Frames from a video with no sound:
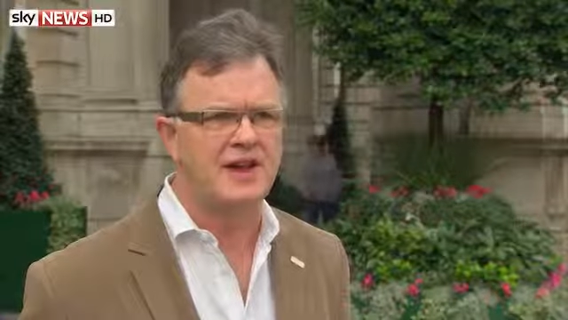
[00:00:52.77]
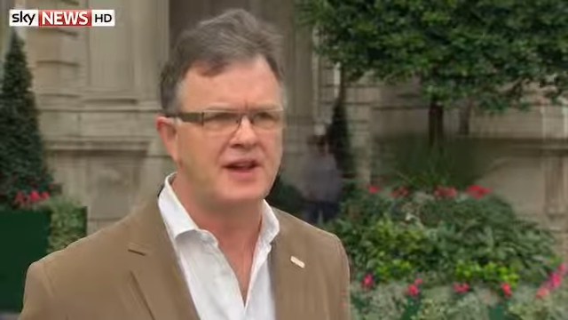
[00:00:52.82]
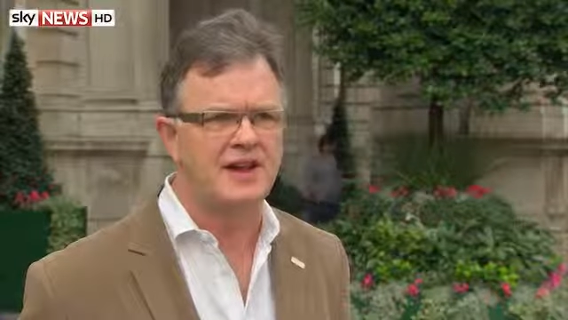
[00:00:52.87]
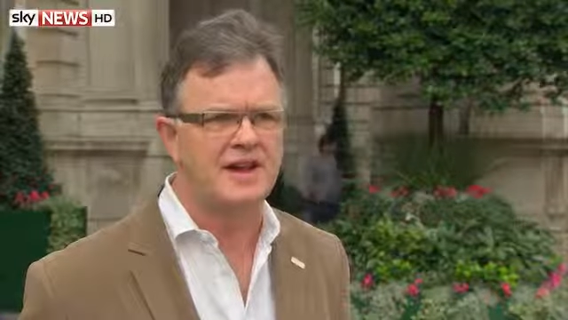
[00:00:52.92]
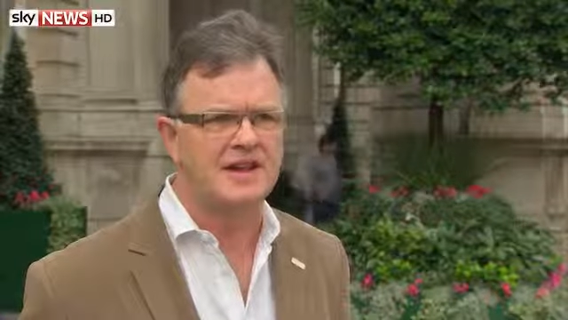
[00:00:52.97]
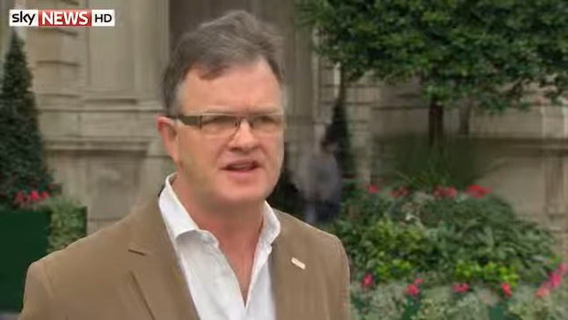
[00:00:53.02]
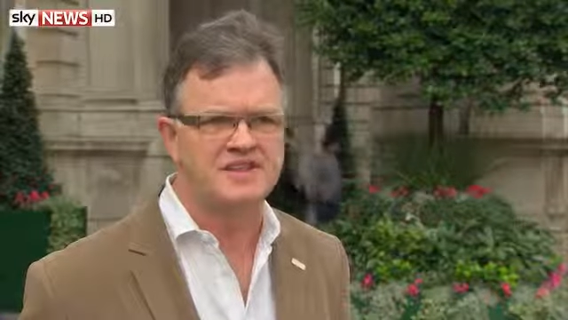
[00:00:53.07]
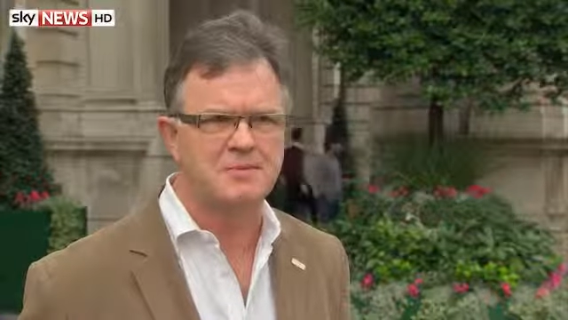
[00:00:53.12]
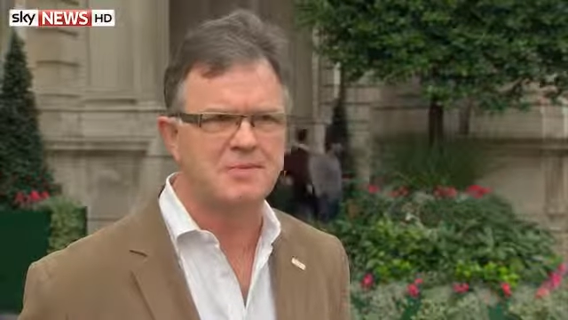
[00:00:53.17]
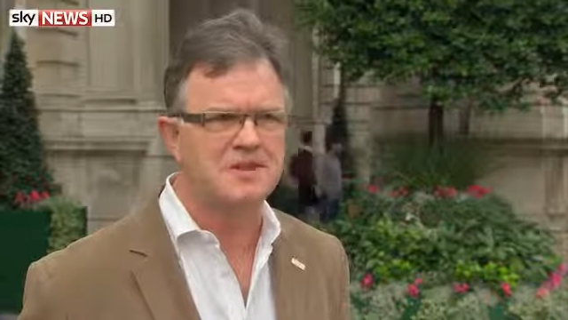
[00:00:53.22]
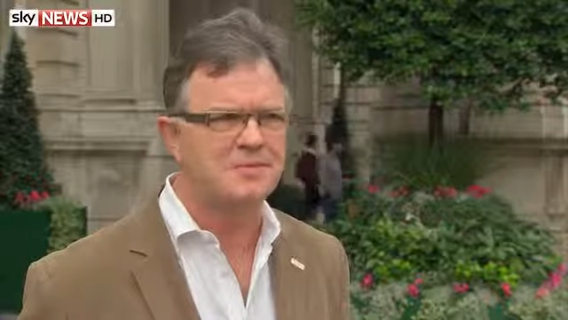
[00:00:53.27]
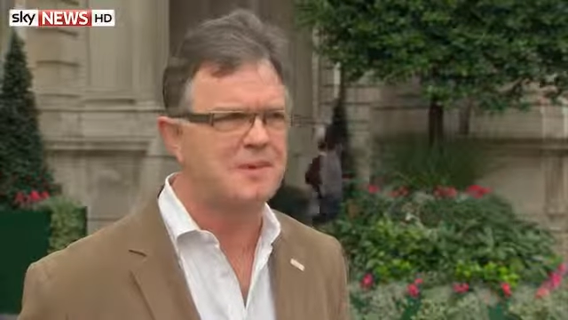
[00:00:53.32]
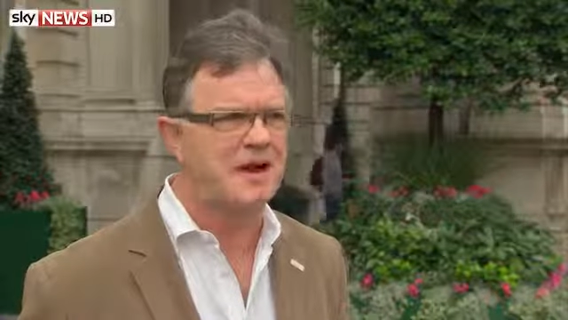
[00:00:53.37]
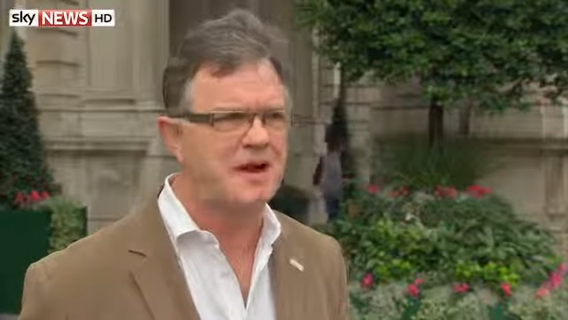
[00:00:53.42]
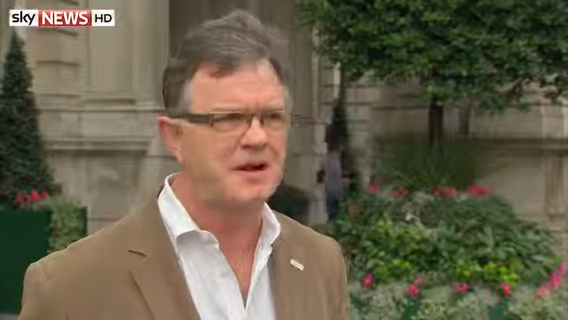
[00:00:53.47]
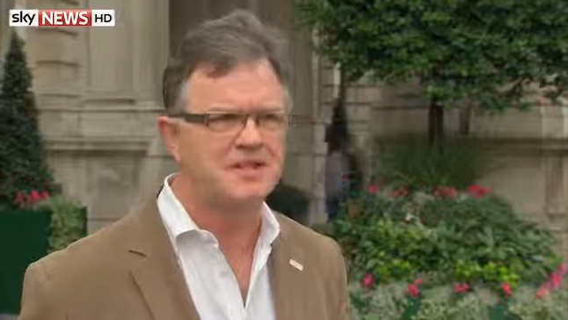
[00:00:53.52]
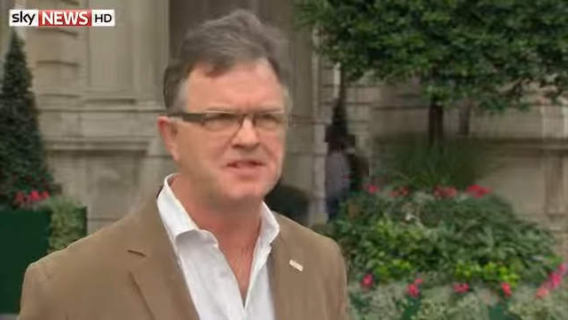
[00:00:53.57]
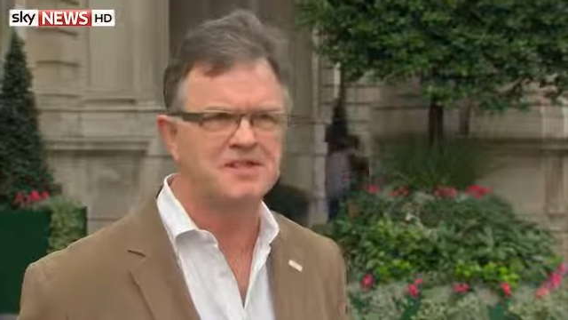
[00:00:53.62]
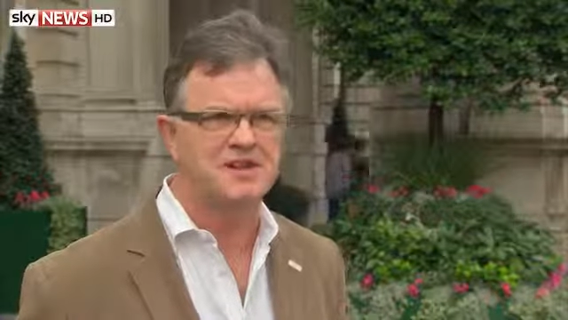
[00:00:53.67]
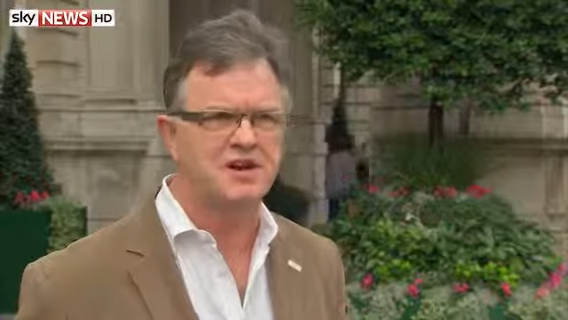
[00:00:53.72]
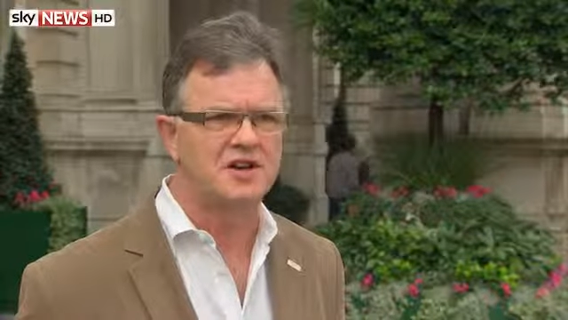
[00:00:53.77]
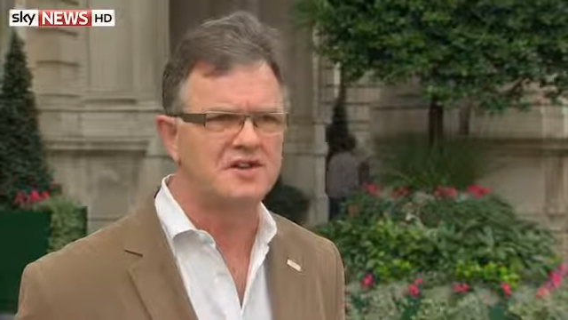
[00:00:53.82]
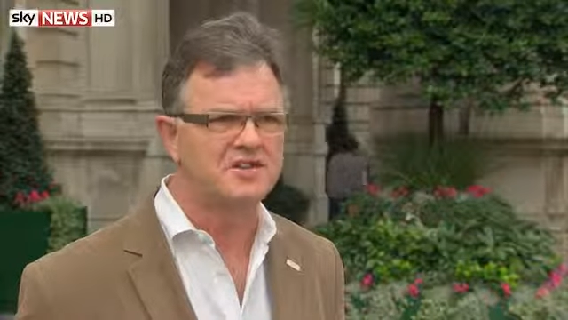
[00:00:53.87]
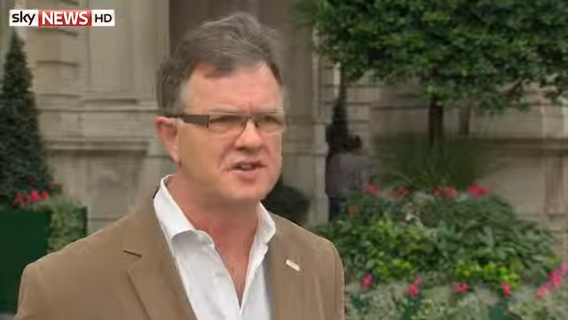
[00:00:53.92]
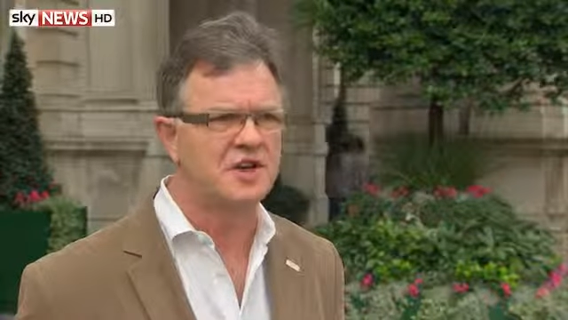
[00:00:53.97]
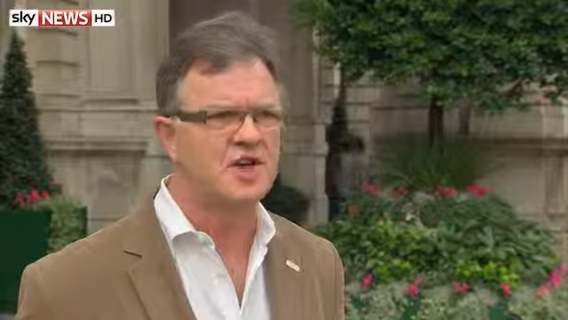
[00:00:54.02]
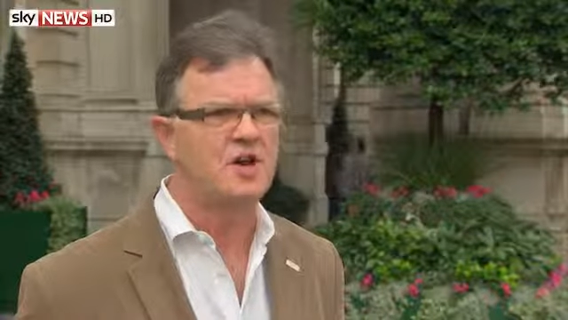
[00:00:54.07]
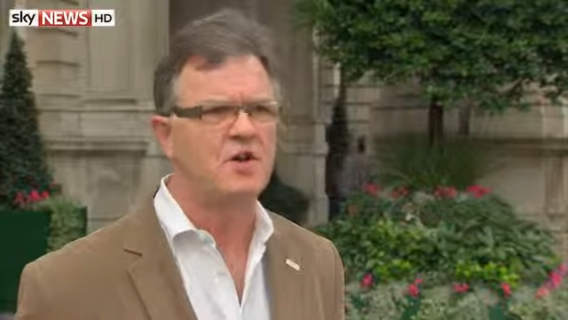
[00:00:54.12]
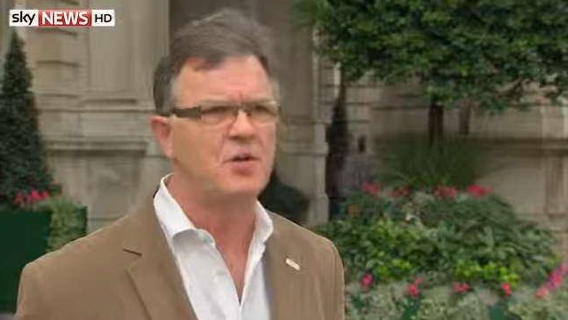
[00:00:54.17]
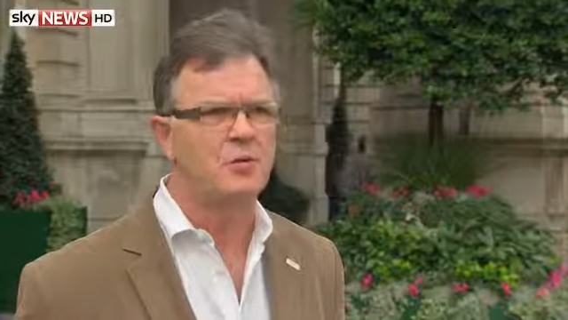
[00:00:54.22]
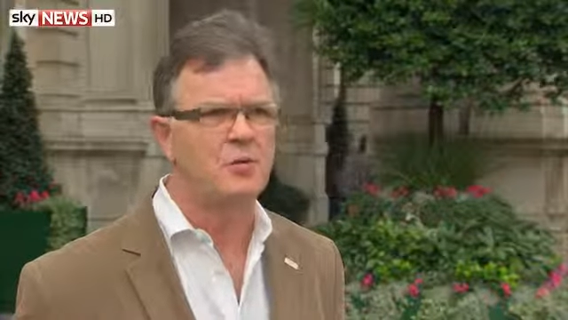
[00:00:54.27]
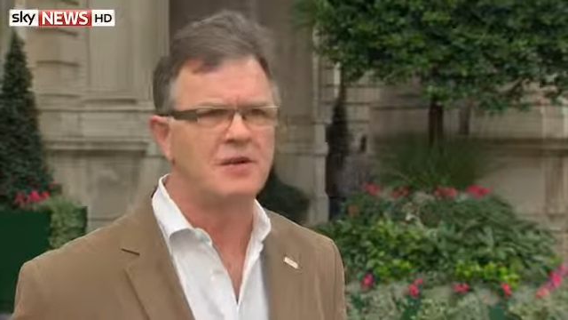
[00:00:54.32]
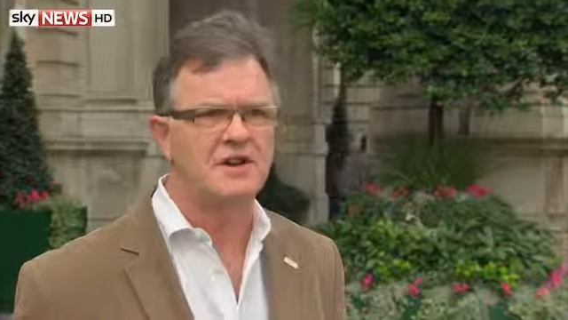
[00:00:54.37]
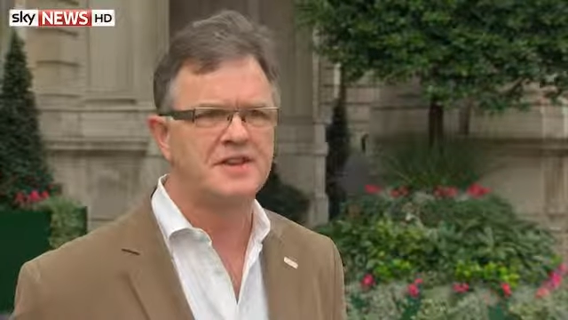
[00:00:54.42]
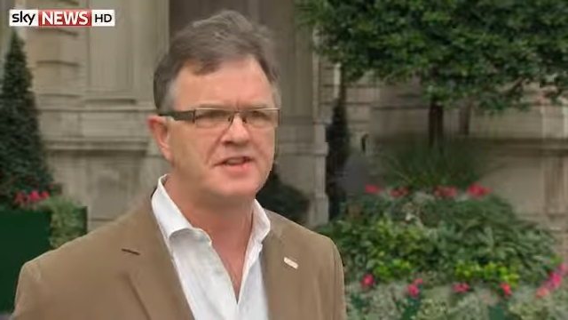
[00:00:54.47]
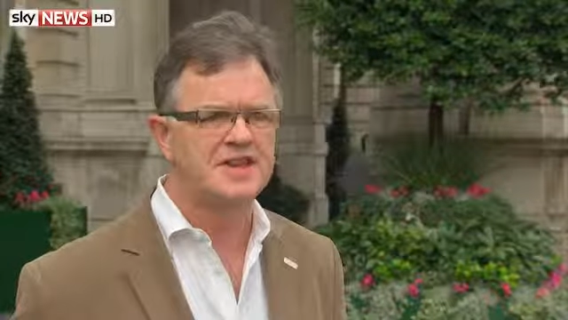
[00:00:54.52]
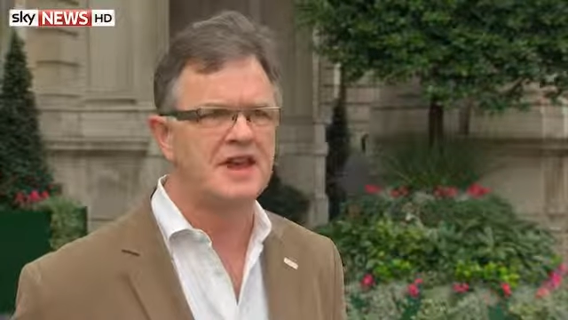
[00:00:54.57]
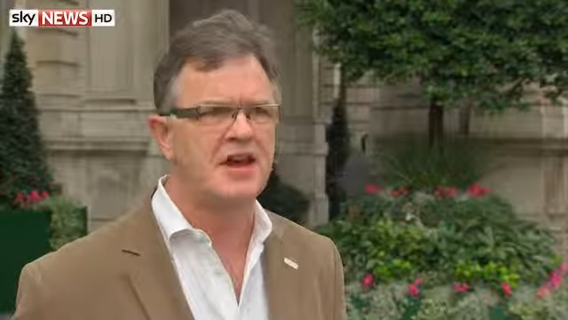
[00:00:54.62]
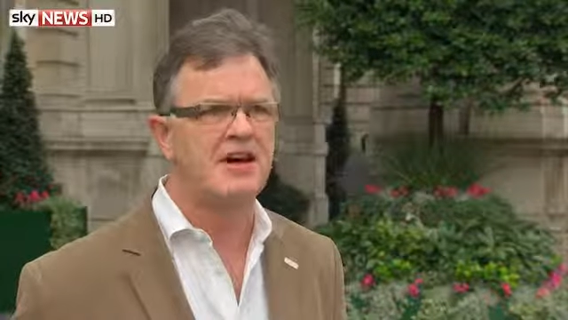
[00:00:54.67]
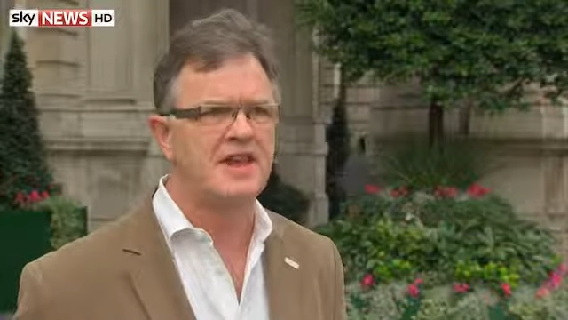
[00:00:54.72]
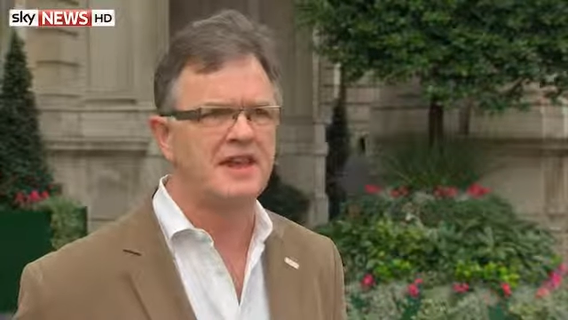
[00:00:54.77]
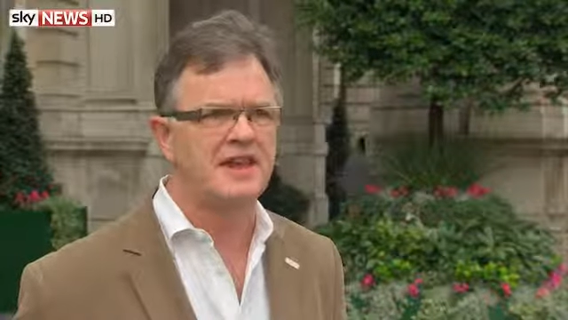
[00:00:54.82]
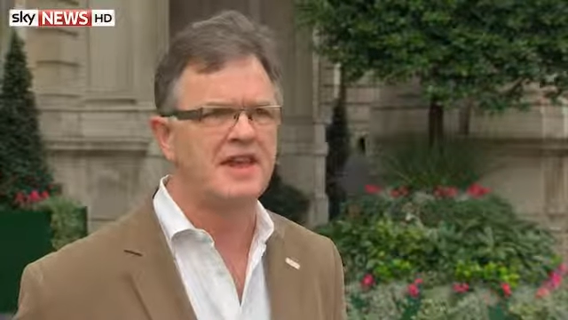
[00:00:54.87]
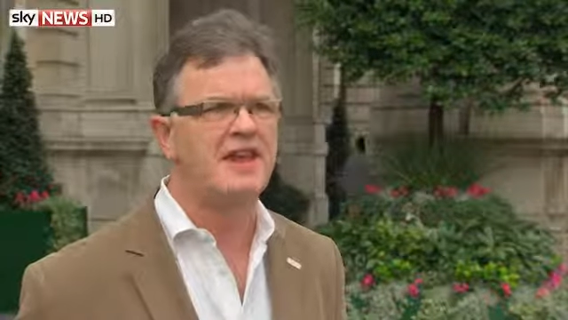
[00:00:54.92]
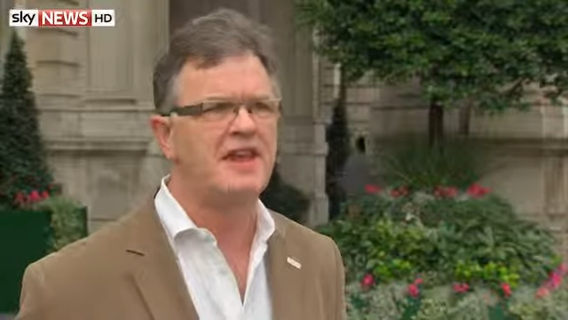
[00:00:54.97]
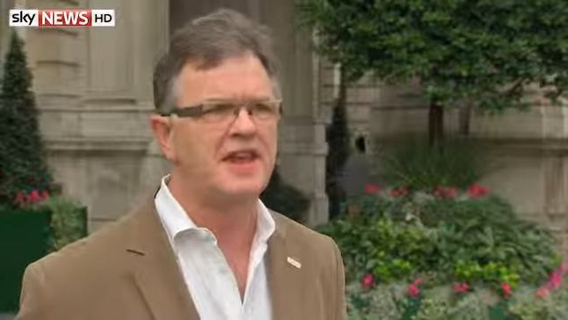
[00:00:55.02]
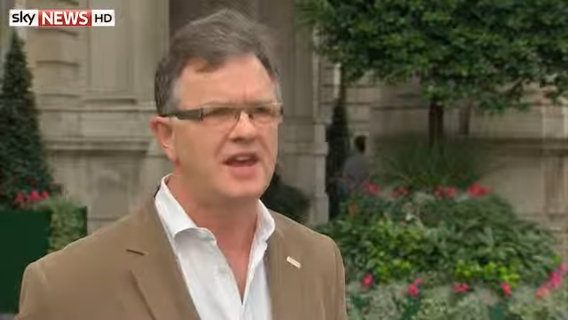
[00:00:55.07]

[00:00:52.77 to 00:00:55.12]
Elizabeth Butler Sloss were entirely